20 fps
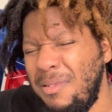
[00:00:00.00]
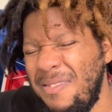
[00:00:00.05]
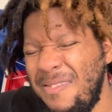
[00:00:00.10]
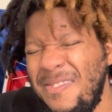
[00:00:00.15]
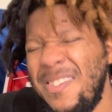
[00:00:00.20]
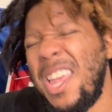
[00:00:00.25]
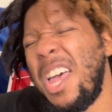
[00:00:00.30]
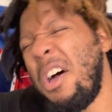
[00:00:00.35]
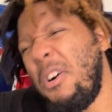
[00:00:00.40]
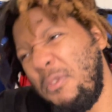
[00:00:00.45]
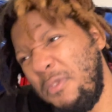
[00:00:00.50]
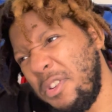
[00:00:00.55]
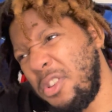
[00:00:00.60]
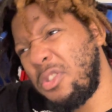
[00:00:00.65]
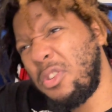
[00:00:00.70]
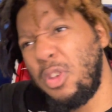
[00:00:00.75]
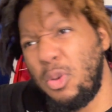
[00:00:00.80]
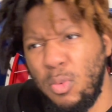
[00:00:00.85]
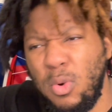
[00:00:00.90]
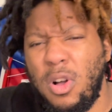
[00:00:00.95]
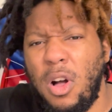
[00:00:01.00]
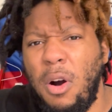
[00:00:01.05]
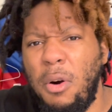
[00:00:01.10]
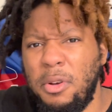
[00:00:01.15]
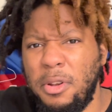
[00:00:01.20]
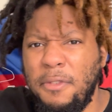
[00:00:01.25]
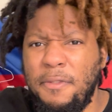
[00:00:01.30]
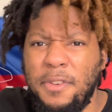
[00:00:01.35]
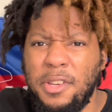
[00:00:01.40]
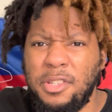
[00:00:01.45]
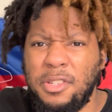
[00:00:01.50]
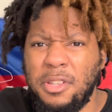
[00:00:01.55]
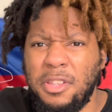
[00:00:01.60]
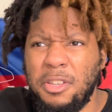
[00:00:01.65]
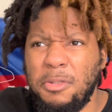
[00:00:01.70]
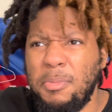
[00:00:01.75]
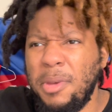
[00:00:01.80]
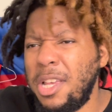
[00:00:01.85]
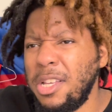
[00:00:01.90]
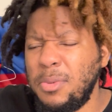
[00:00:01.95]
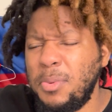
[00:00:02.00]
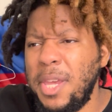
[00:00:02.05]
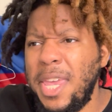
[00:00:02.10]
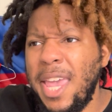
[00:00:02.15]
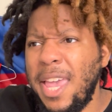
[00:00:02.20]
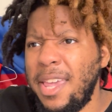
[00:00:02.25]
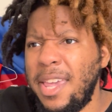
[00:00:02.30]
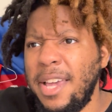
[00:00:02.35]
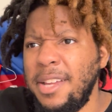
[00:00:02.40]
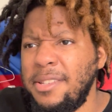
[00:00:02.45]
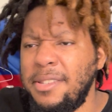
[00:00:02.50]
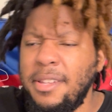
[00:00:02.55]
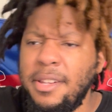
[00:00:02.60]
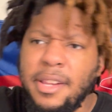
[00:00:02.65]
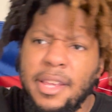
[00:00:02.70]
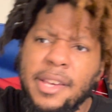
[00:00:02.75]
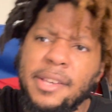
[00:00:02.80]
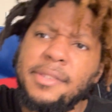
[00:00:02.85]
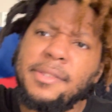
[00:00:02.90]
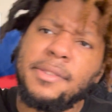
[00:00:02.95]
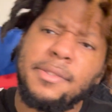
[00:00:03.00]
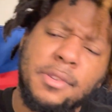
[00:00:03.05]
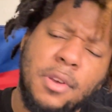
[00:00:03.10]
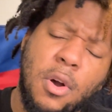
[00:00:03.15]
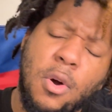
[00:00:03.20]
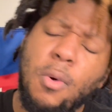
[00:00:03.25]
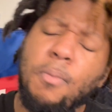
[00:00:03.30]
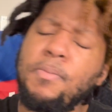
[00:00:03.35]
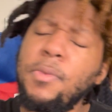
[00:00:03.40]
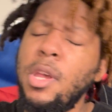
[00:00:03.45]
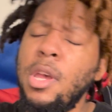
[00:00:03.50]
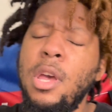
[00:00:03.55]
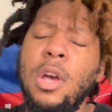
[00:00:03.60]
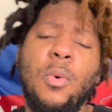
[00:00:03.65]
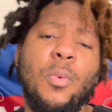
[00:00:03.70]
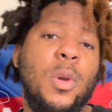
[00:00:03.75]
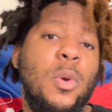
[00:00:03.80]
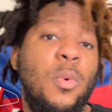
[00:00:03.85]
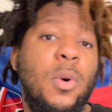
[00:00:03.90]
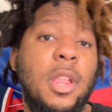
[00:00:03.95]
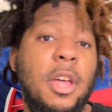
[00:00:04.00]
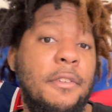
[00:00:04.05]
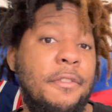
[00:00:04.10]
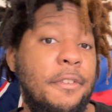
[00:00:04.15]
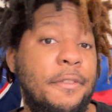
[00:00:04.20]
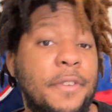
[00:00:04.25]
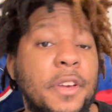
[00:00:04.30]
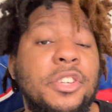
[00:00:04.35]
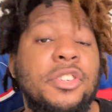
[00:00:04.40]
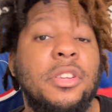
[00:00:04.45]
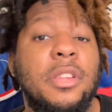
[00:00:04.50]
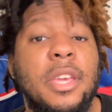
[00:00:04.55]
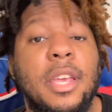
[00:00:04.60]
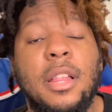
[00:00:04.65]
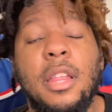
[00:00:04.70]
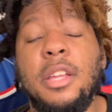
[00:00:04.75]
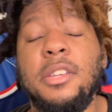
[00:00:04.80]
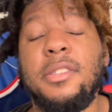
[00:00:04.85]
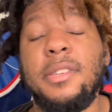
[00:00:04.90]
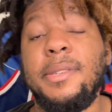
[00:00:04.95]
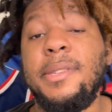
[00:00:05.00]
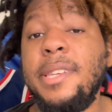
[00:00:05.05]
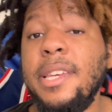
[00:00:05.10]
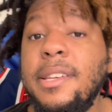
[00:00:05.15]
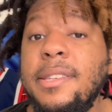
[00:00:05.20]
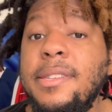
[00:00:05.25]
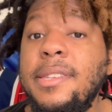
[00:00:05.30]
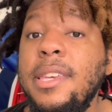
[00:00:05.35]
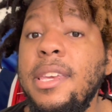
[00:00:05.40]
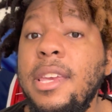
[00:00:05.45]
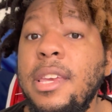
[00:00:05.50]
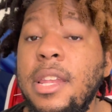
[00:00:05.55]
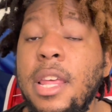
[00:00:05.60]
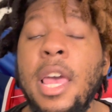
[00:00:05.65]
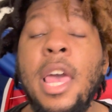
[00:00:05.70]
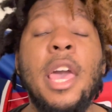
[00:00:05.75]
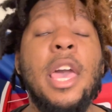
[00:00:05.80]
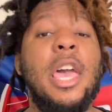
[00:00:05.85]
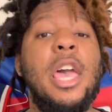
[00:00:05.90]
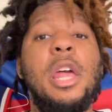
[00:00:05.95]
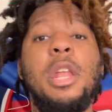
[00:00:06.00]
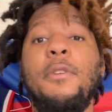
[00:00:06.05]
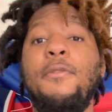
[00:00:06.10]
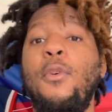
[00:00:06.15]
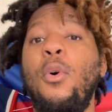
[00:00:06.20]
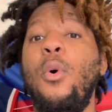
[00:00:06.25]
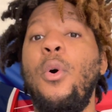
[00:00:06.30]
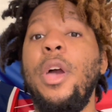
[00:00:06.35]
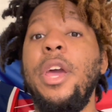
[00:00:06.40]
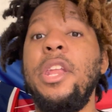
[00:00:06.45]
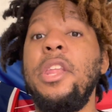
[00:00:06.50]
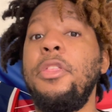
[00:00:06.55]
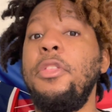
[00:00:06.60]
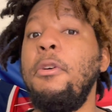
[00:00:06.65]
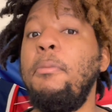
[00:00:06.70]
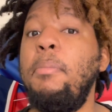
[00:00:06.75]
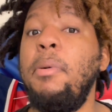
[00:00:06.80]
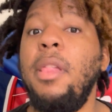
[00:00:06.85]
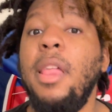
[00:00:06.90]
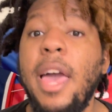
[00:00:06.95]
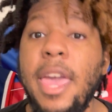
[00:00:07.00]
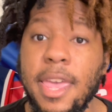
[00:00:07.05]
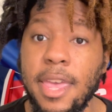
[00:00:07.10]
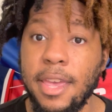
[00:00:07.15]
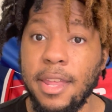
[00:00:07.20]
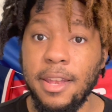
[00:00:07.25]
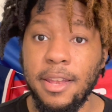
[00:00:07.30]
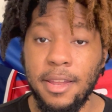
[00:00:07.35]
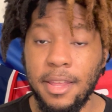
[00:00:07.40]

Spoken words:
Not officially, we'll call it officially because we can't catch the Knicks. So we will have officially clinched the 6th seed and avoid the play-in.